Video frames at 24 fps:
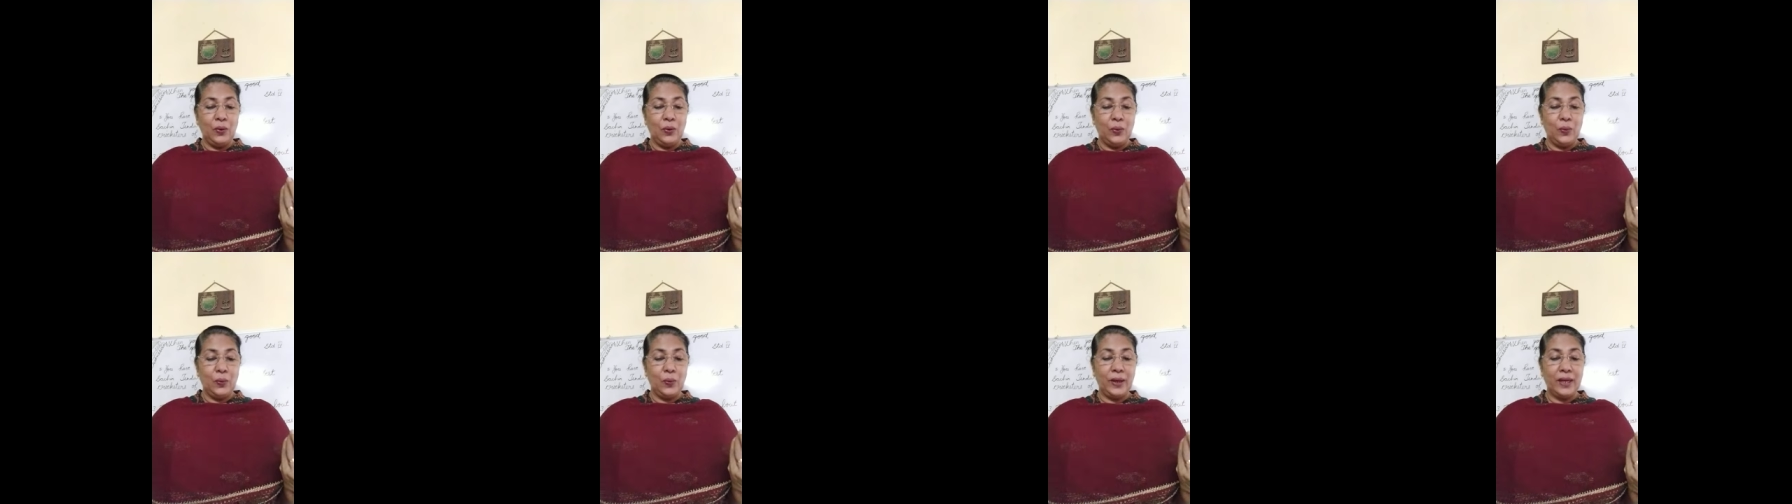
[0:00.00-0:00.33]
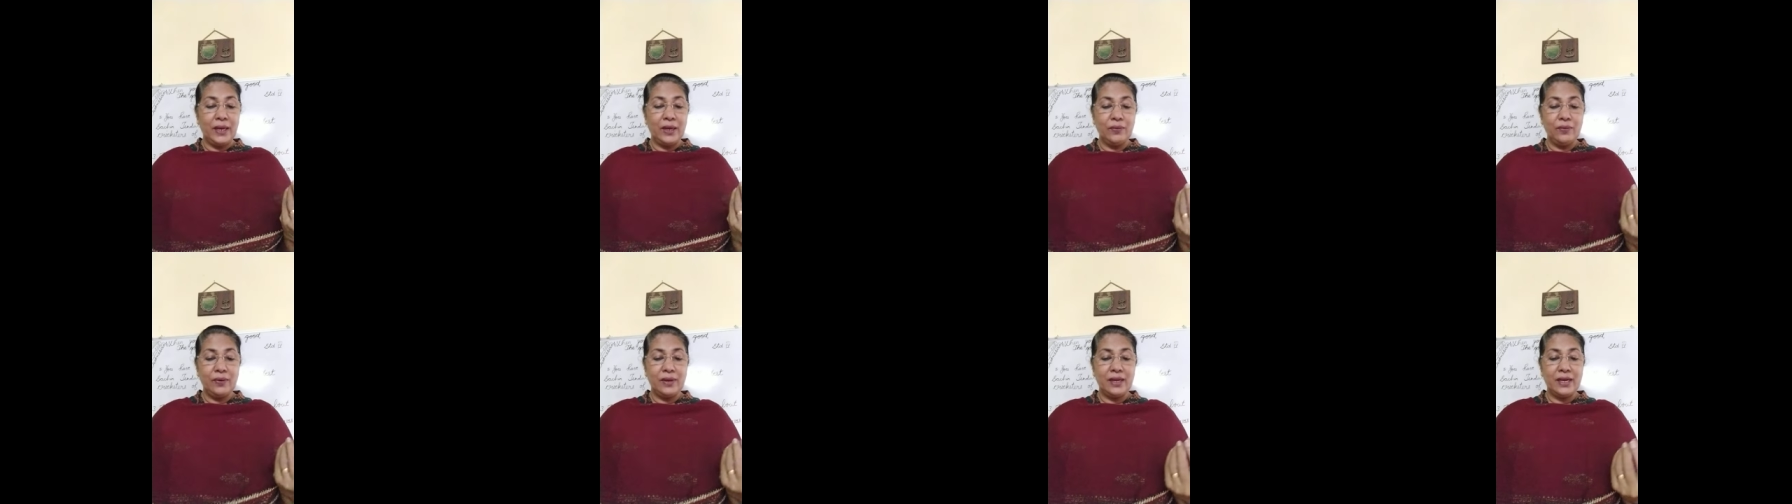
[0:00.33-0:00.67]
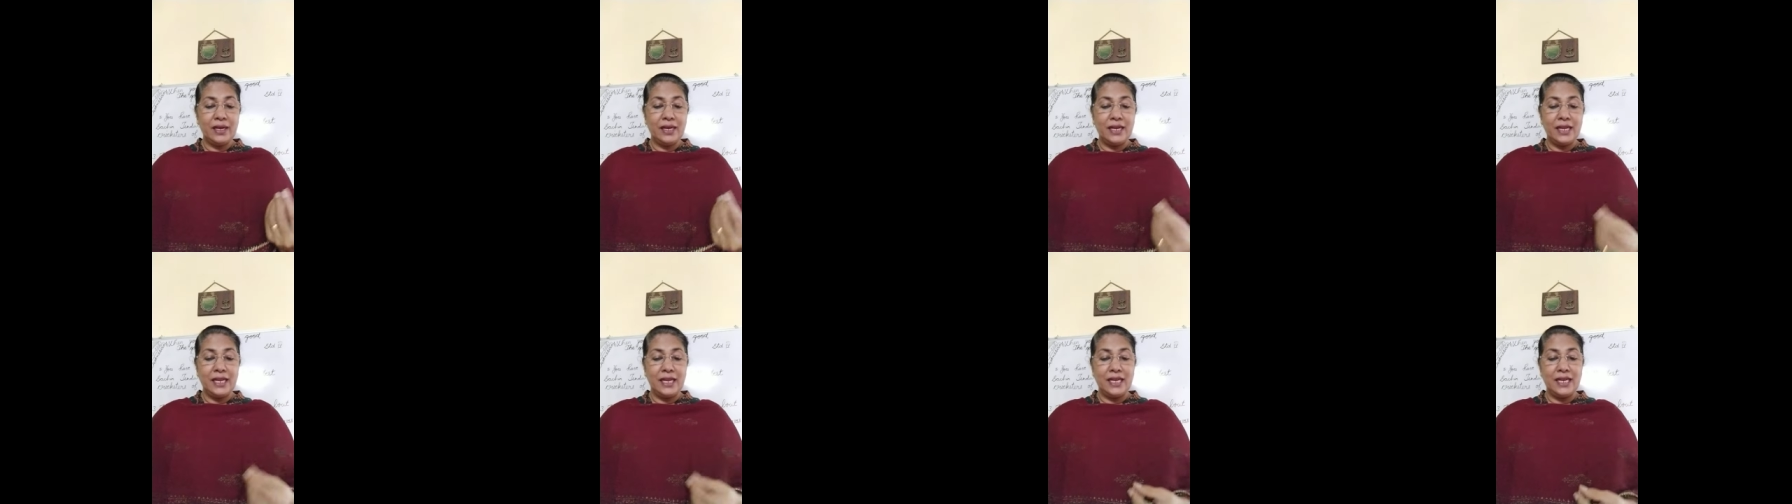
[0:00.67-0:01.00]
wherever
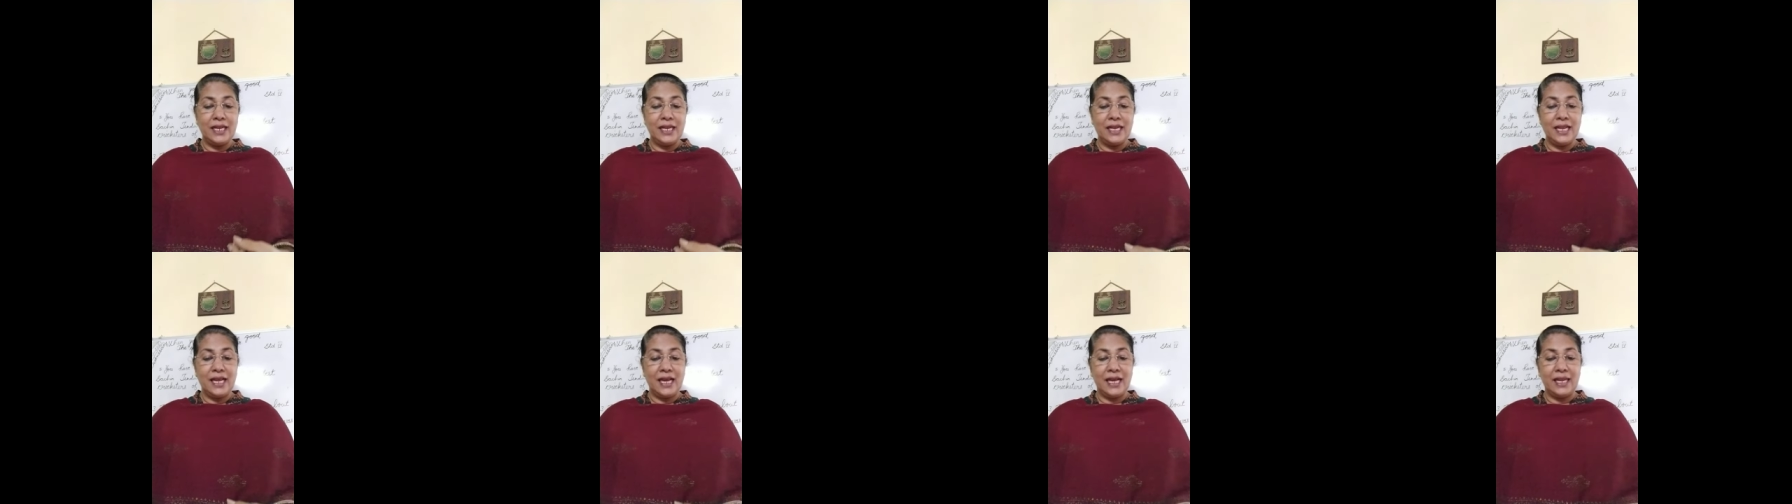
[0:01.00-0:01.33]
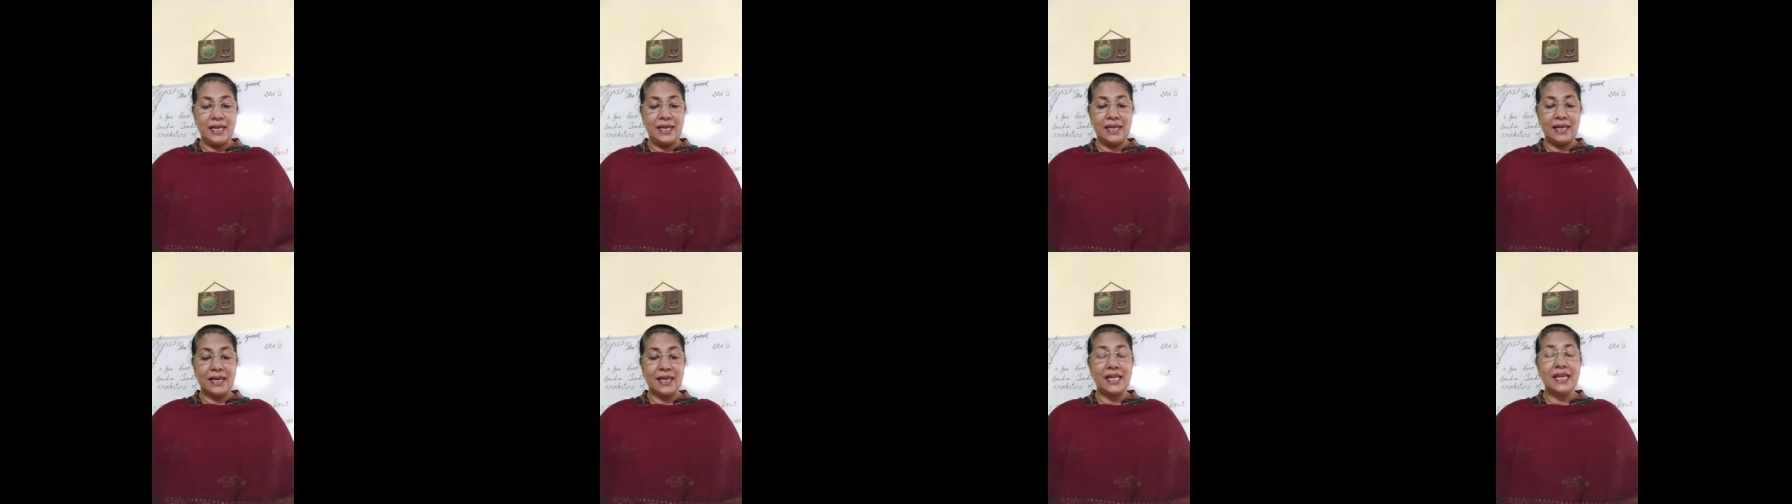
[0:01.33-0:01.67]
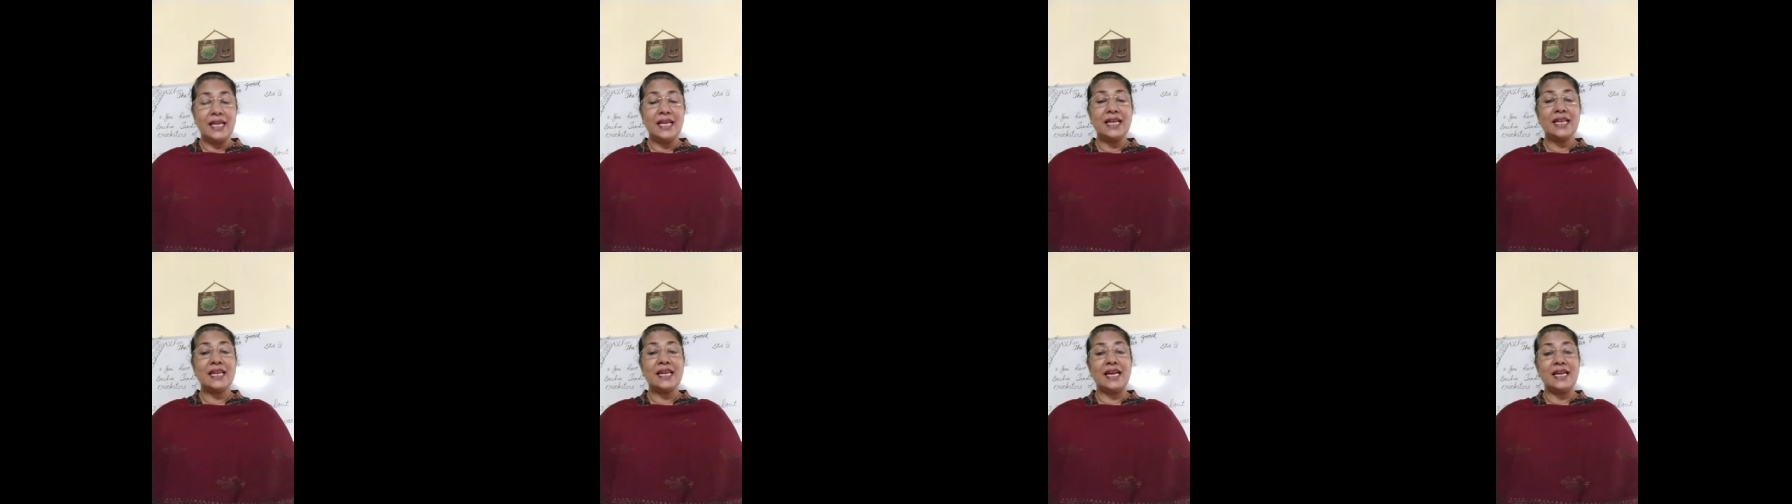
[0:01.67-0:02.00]
needed and
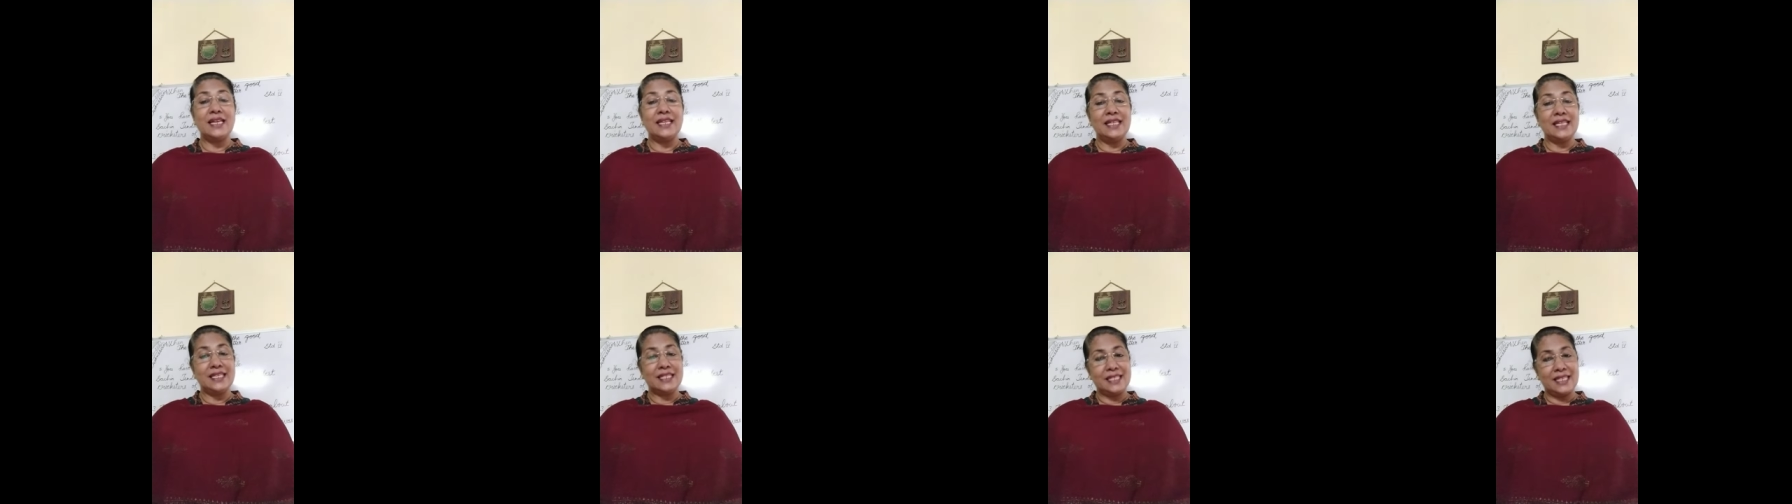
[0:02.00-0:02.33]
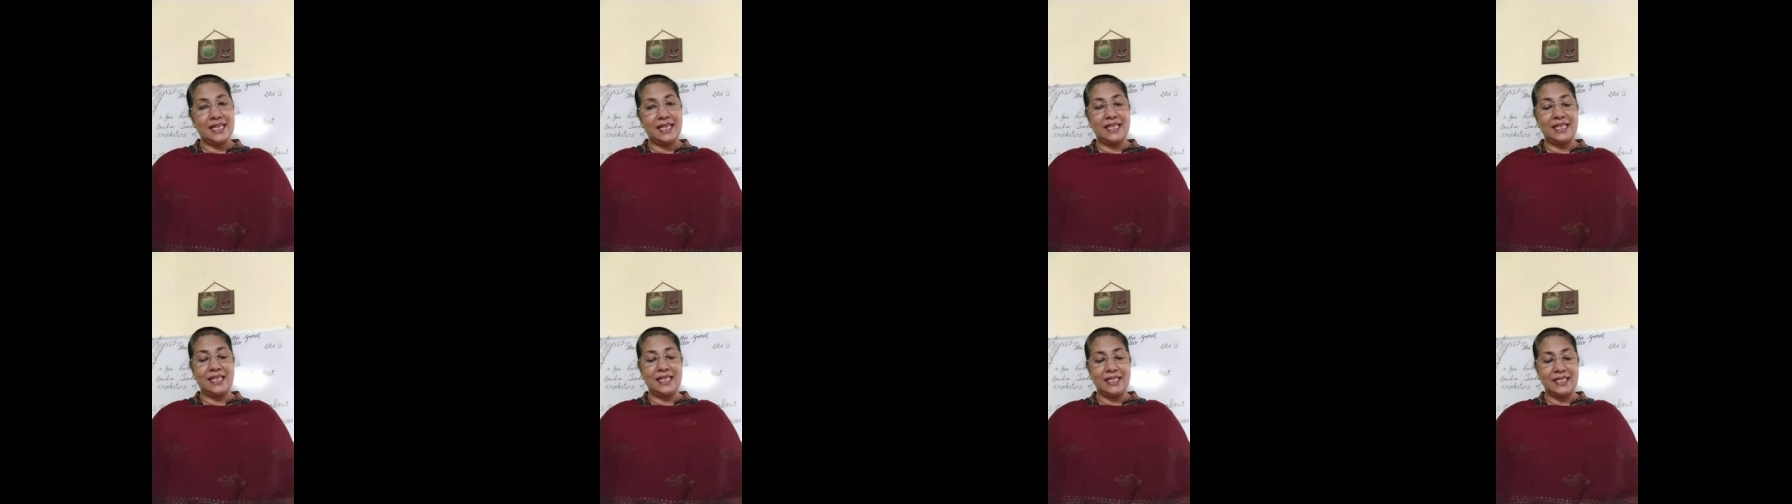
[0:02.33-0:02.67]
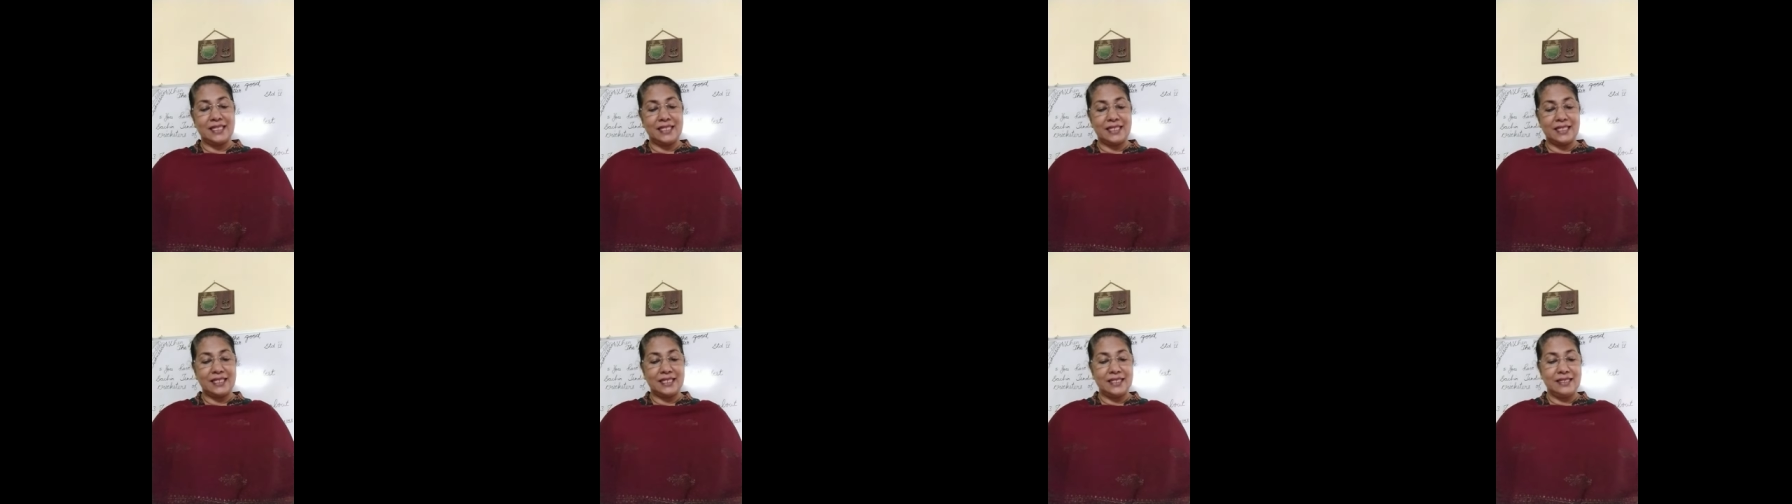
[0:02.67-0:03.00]
rewrite the
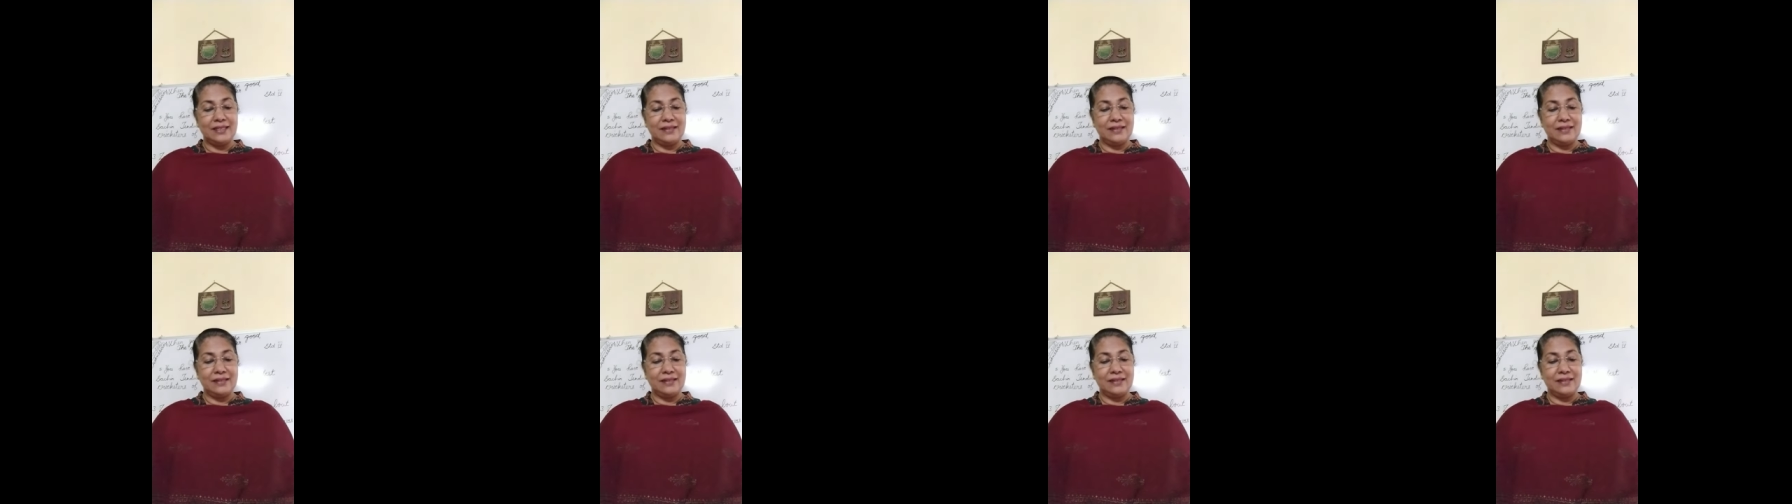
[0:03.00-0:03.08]
sentence.